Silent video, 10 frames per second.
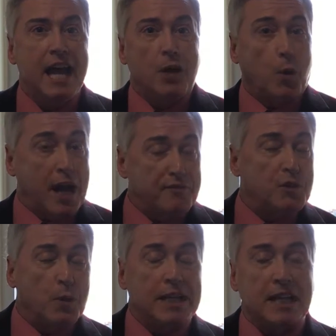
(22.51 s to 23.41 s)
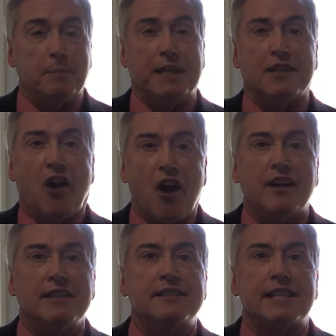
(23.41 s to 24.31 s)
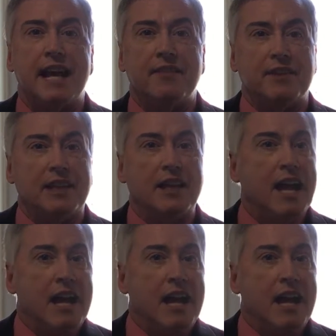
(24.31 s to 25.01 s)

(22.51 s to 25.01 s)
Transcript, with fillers: where everyone can be an artist and the